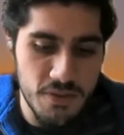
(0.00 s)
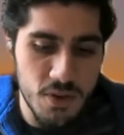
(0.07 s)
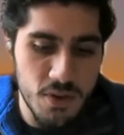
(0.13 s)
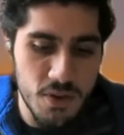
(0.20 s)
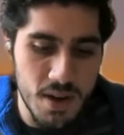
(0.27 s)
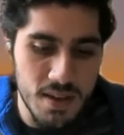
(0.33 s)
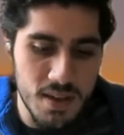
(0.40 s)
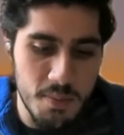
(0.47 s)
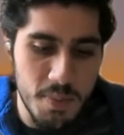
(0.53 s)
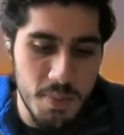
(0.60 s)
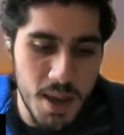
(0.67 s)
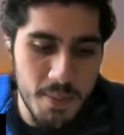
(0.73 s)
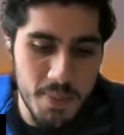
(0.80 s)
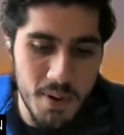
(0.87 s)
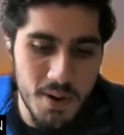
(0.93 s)
if you read the
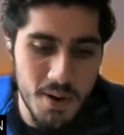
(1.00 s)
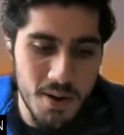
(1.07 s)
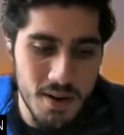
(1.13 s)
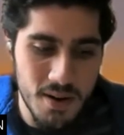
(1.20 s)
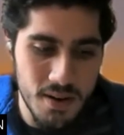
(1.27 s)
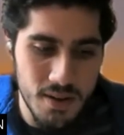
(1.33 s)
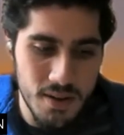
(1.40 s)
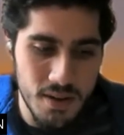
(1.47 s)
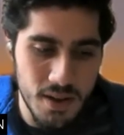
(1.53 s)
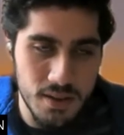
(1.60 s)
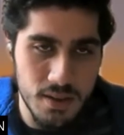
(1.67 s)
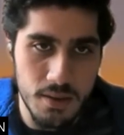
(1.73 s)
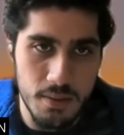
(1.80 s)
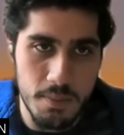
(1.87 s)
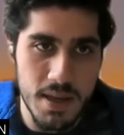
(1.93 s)
paper,
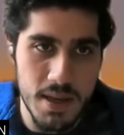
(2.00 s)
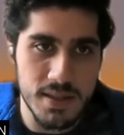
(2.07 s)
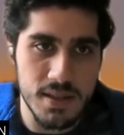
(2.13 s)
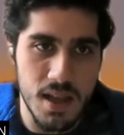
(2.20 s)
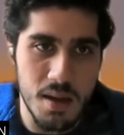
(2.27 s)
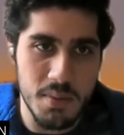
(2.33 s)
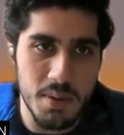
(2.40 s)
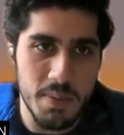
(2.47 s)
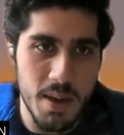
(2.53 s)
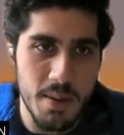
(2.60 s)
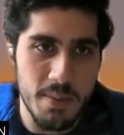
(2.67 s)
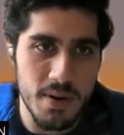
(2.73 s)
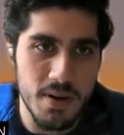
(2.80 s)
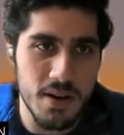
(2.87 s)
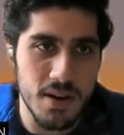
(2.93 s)
like the base llama
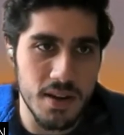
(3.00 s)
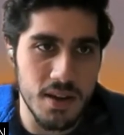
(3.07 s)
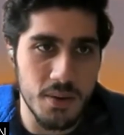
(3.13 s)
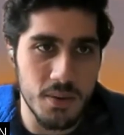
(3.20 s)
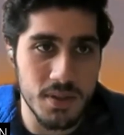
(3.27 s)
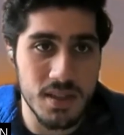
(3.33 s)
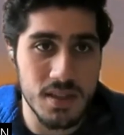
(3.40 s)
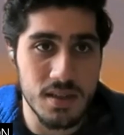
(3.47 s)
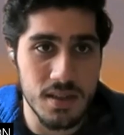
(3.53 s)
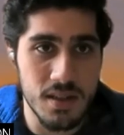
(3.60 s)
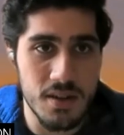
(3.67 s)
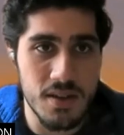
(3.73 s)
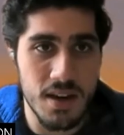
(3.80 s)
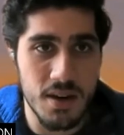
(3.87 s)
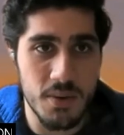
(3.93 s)
paper, it was
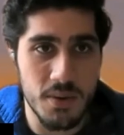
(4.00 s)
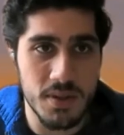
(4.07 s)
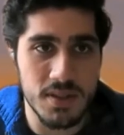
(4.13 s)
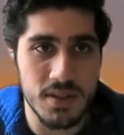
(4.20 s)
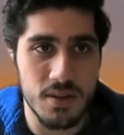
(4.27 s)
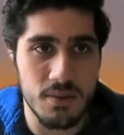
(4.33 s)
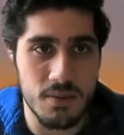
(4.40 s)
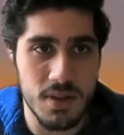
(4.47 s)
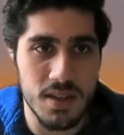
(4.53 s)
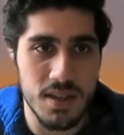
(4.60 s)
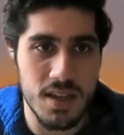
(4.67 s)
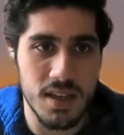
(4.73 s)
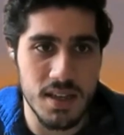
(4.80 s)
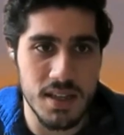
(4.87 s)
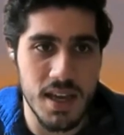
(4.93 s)
clear that it was a
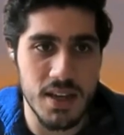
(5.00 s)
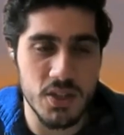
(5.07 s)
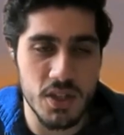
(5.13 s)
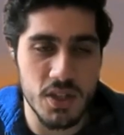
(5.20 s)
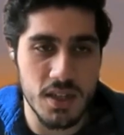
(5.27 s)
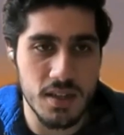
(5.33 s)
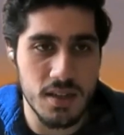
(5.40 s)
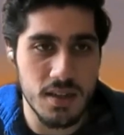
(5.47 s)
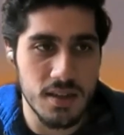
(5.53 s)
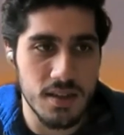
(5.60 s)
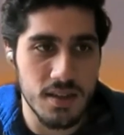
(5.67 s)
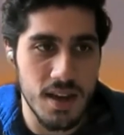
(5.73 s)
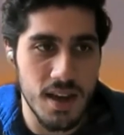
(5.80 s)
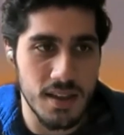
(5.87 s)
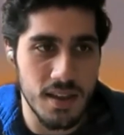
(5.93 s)
really engaging
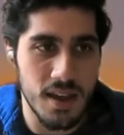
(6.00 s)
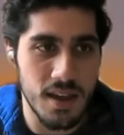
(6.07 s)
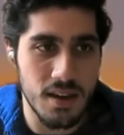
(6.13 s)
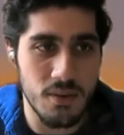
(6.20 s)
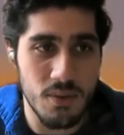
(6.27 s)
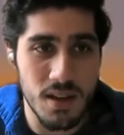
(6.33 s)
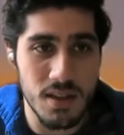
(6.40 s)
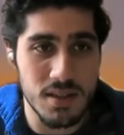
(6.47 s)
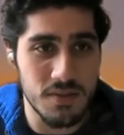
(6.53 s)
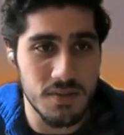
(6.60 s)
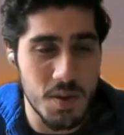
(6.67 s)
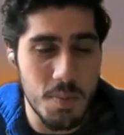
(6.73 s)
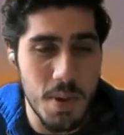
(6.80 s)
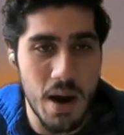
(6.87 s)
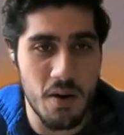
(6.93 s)
and like
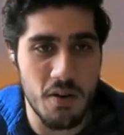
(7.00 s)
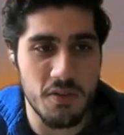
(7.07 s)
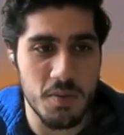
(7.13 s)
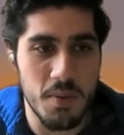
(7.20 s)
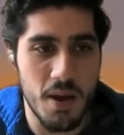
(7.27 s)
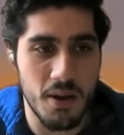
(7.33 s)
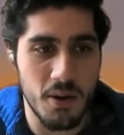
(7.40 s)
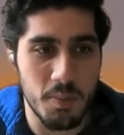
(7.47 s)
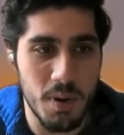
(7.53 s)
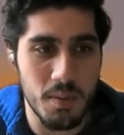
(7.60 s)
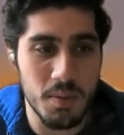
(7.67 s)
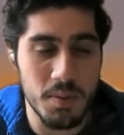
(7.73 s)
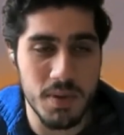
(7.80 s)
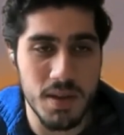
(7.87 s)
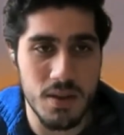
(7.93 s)
relatively powerful model,
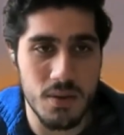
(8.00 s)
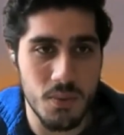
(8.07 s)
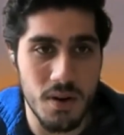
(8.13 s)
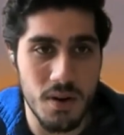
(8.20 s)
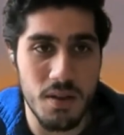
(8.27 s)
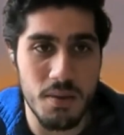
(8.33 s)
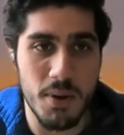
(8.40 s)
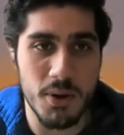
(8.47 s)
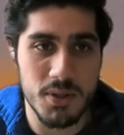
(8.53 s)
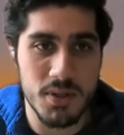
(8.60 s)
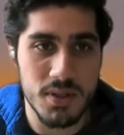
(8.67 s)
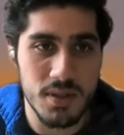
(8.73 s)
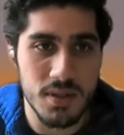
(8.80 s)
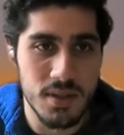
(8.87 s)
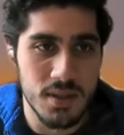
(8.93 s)
probably one of the most
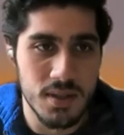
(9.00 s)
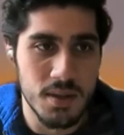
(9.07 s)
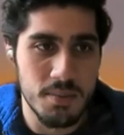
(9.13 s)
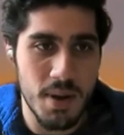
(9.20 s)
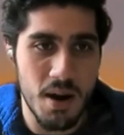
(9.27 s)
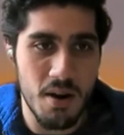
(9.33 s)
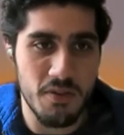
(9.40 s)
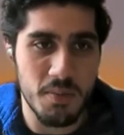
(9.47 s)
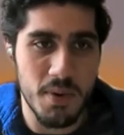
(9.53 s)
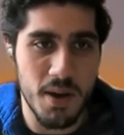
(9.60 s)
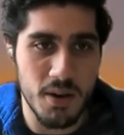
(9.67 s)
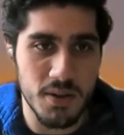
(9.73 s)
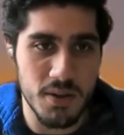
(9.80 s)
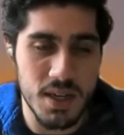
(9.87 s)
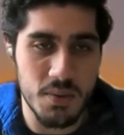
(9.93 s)
powerful
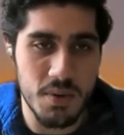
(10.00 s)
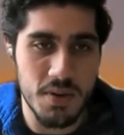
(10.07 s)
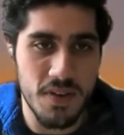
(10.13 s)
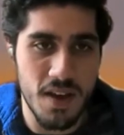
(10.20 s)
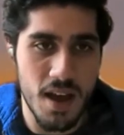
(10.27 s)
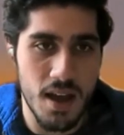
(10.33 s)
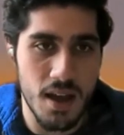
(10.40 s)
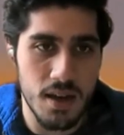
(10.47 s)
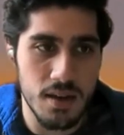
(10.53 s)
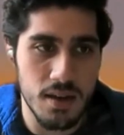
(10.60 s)
models that we've had